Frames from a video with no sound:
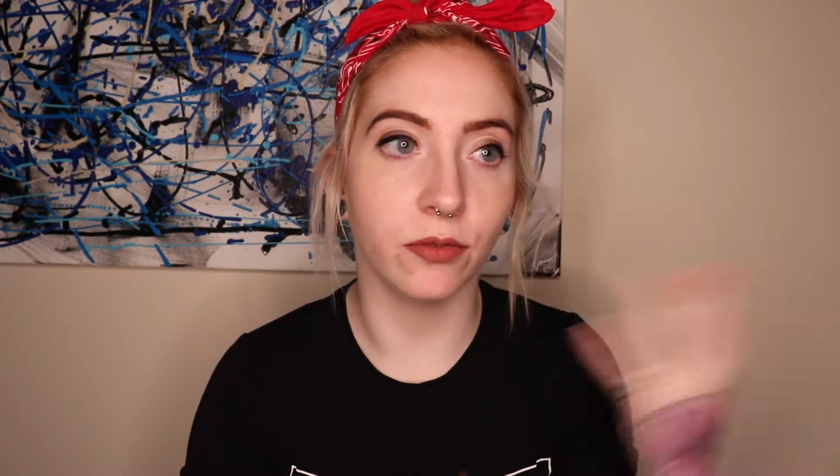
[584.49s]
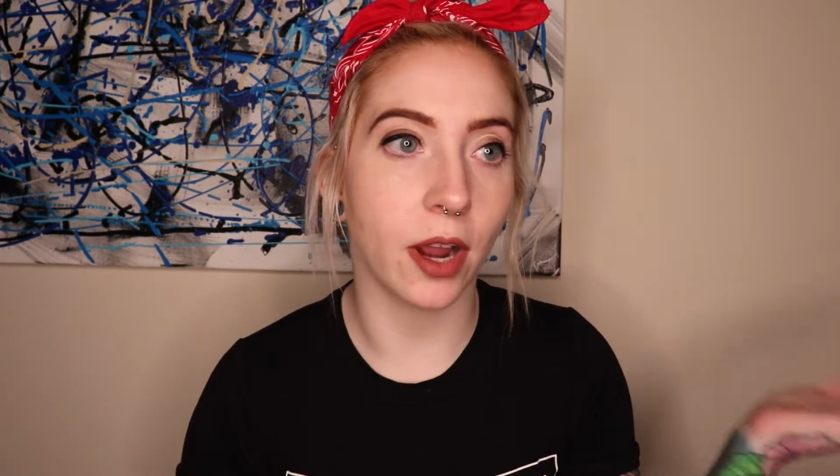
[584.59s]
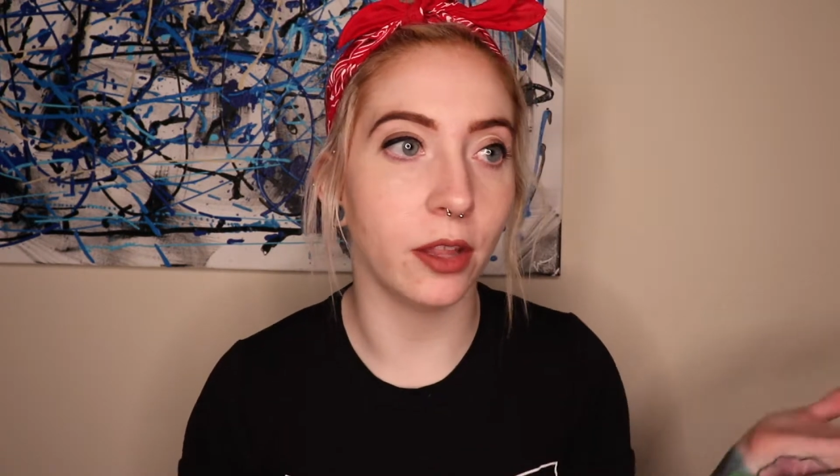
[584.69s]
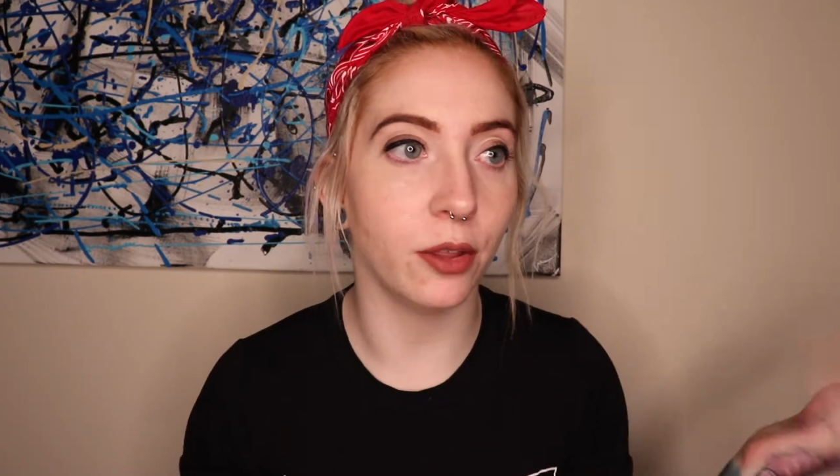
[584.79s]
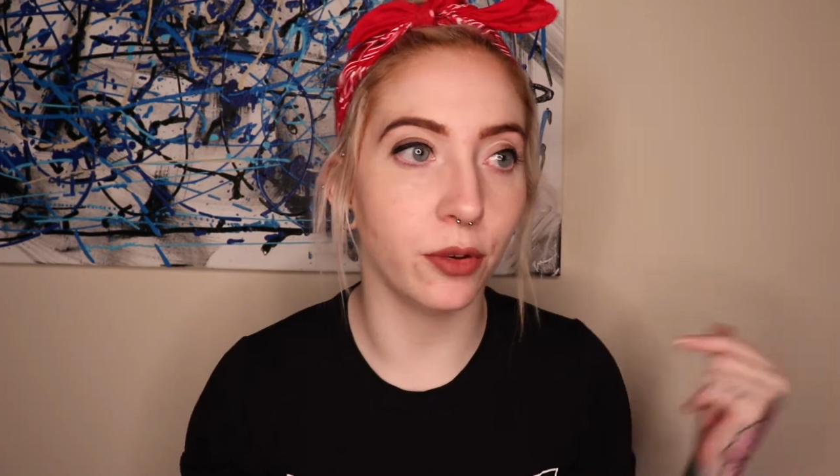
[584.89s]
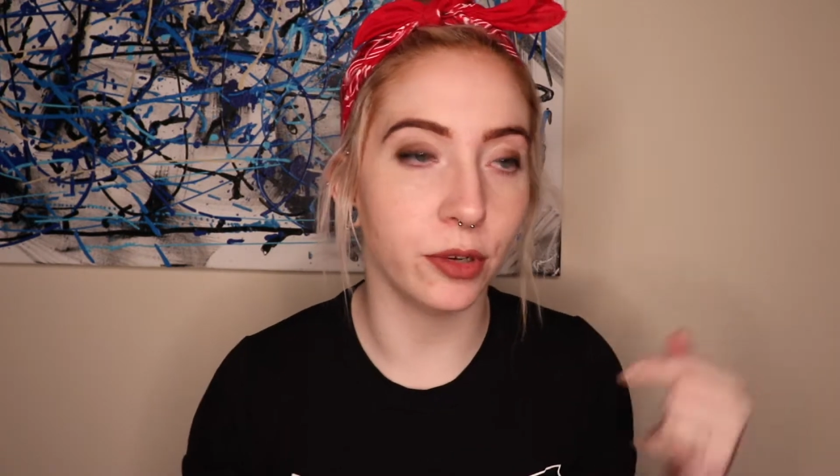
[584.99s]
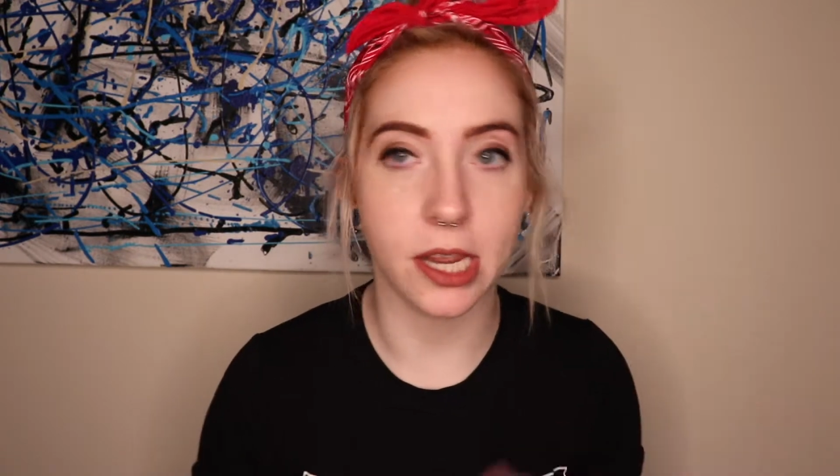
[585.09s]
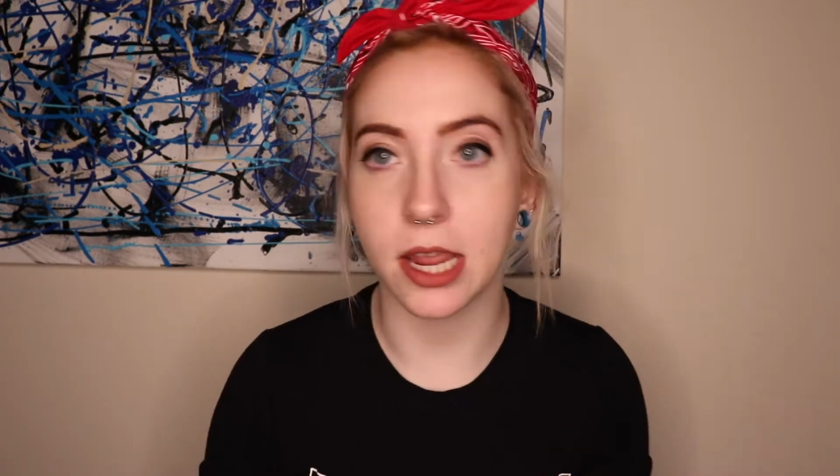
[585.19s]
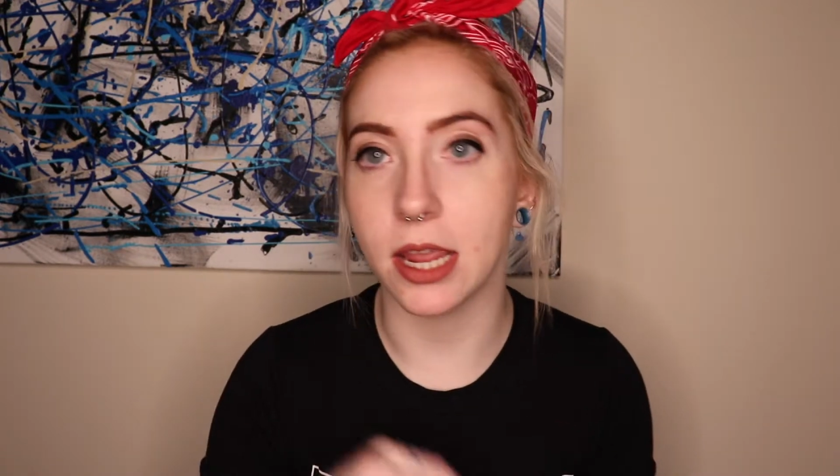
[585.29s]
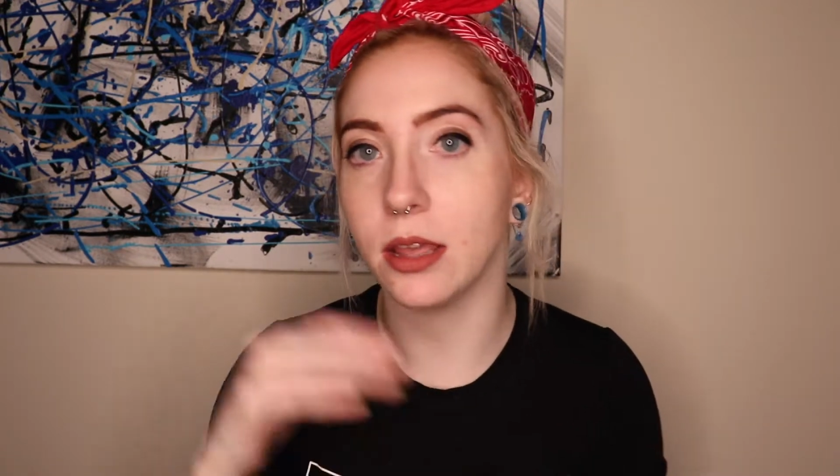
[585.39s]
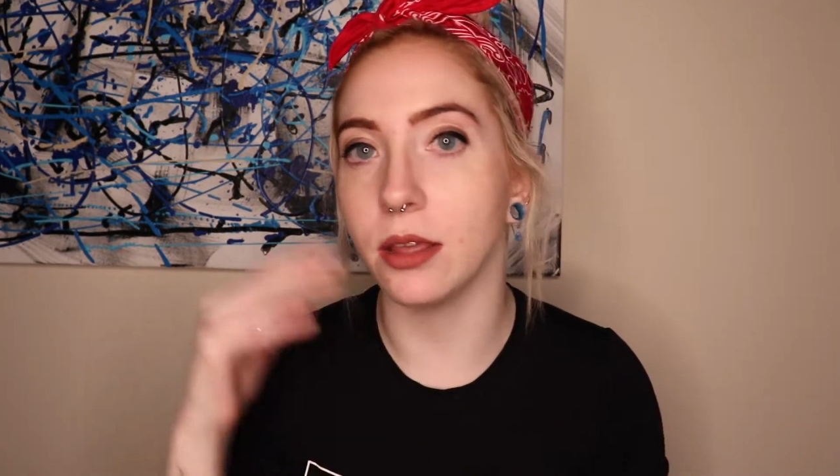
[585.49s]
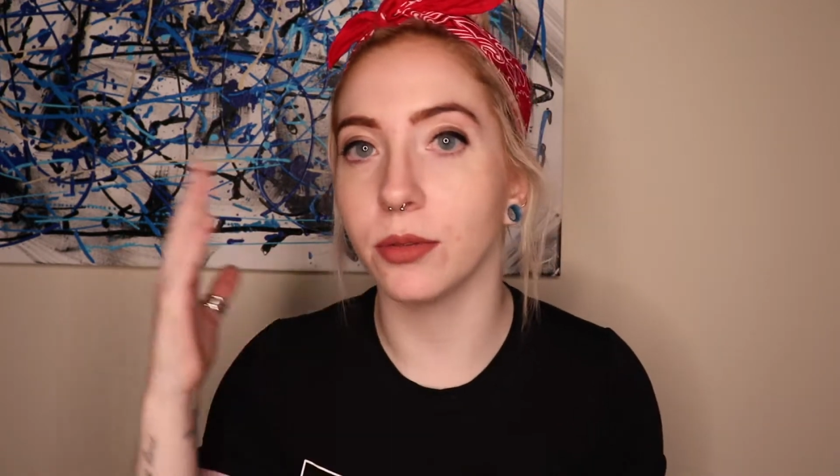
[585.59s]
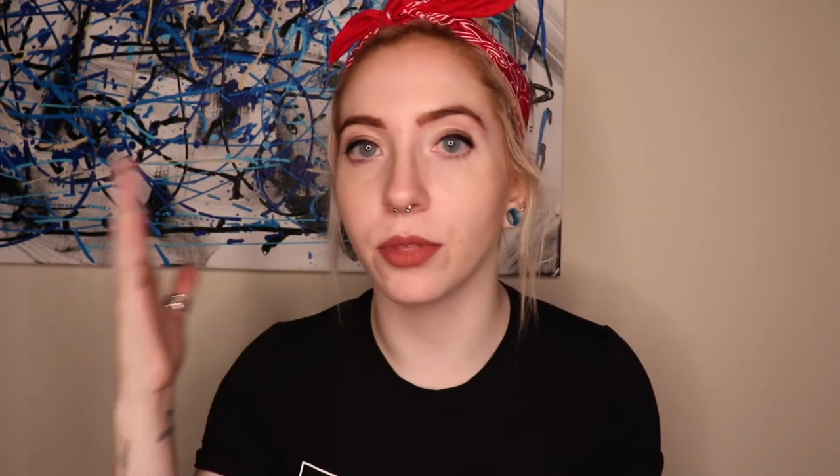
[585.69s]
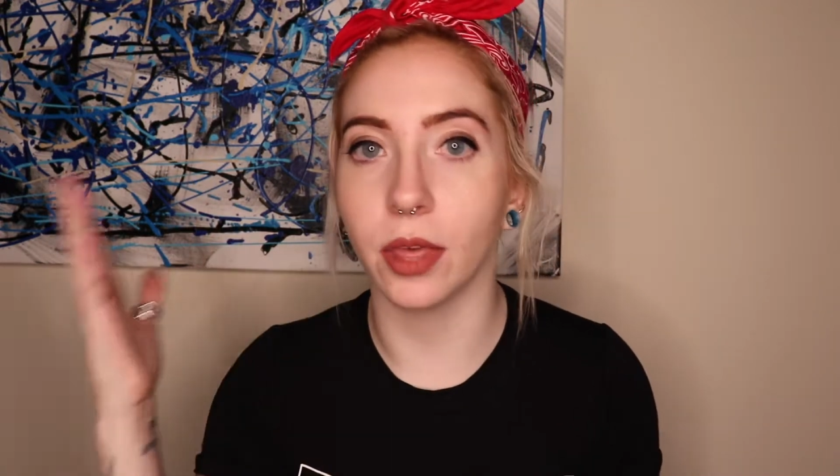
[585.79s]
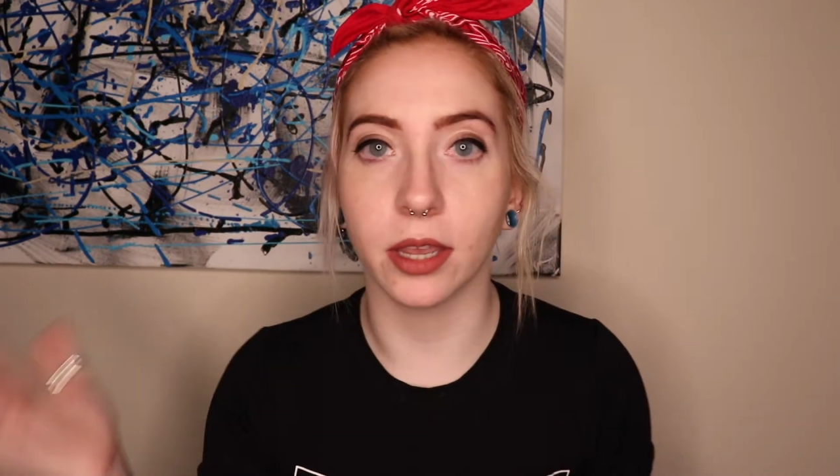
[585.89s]
Friday the
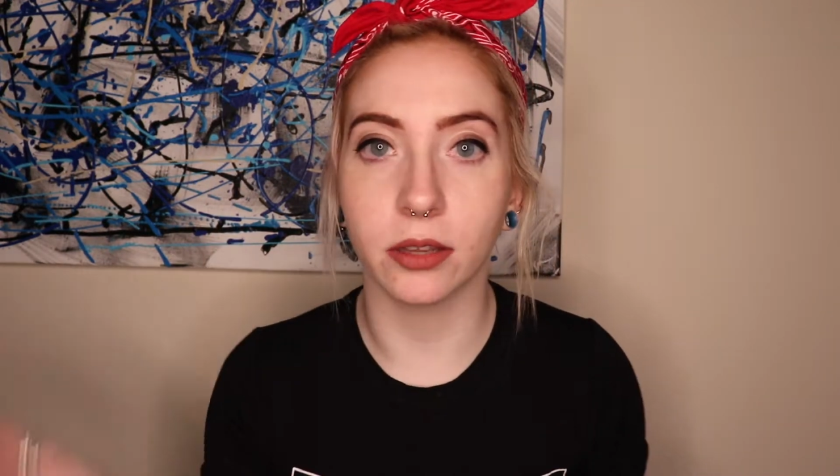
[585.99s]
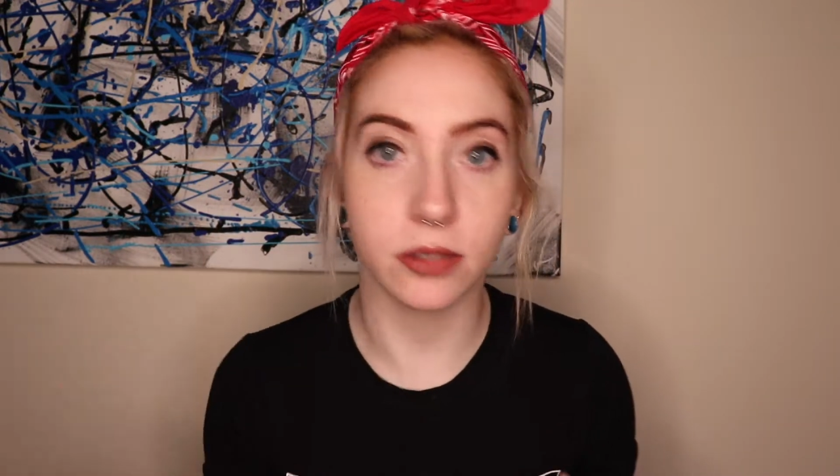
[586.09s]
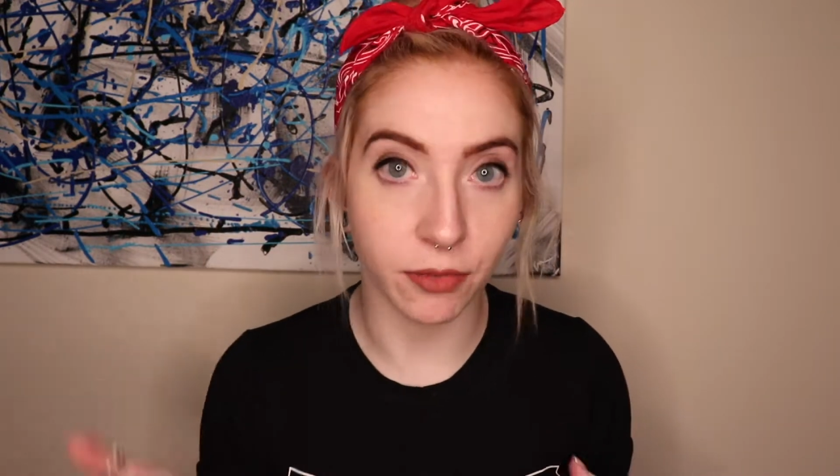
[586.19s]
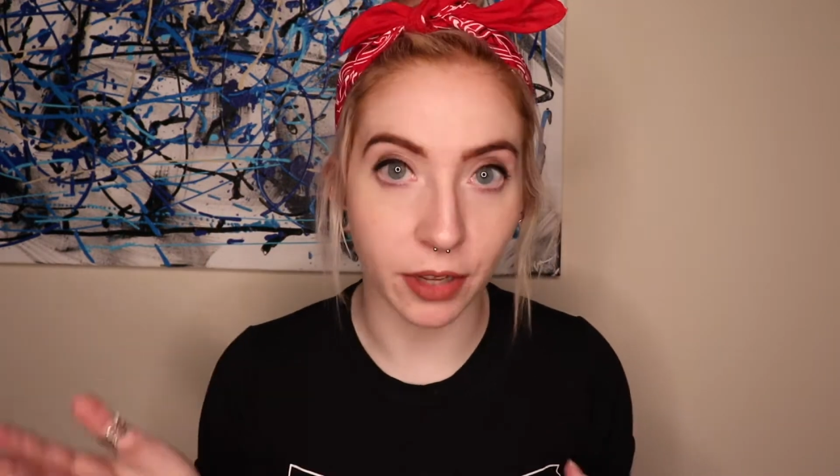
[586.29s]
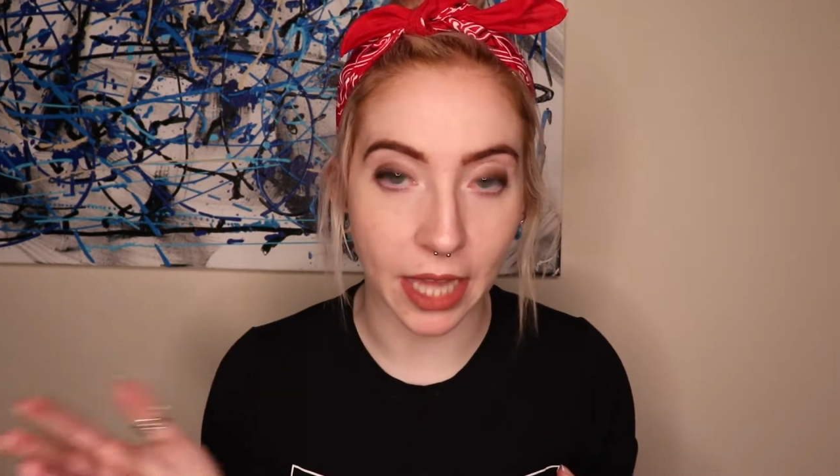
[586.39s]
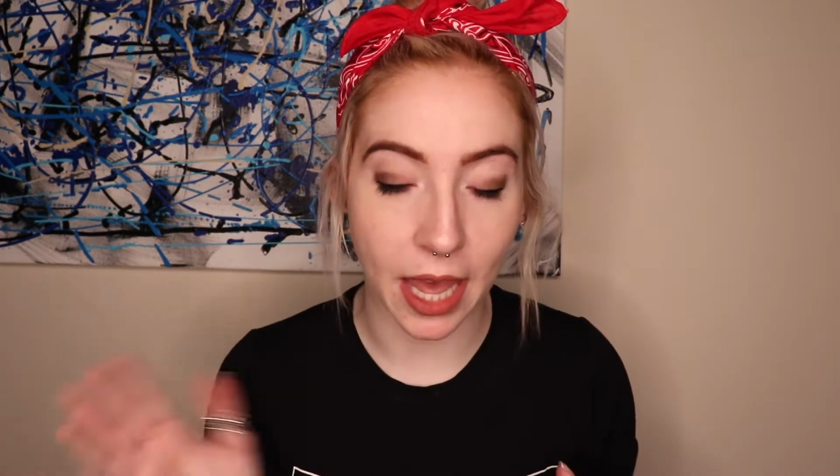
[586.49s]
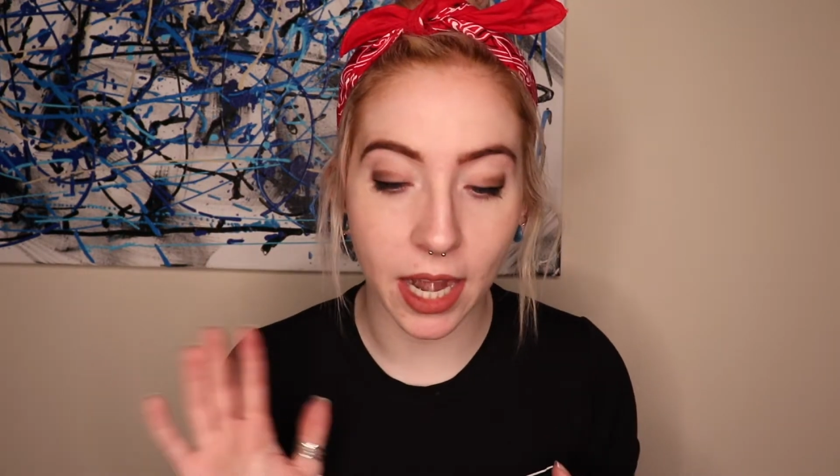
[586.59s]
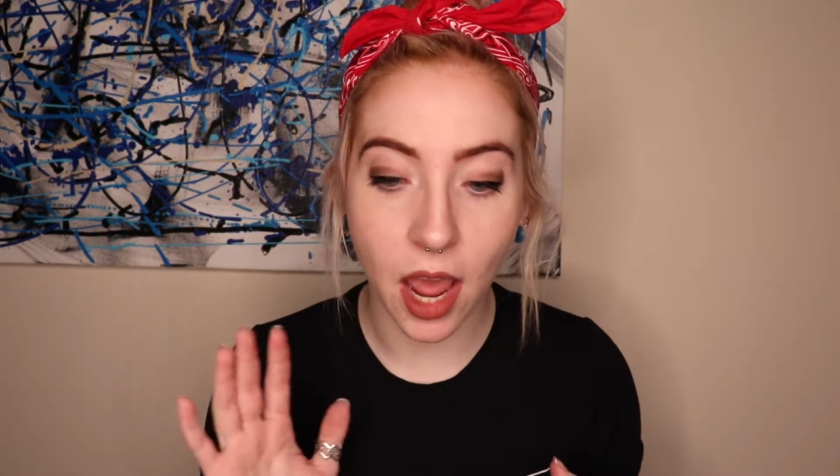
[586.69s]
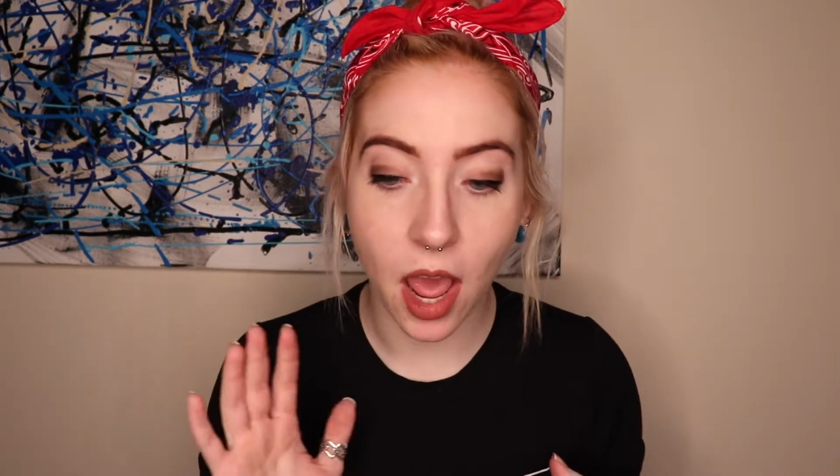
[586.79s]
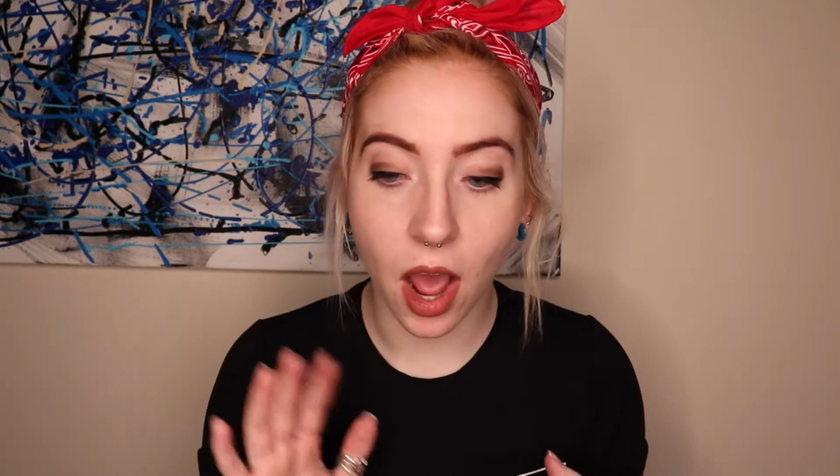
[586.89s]
13th, like stuff like that.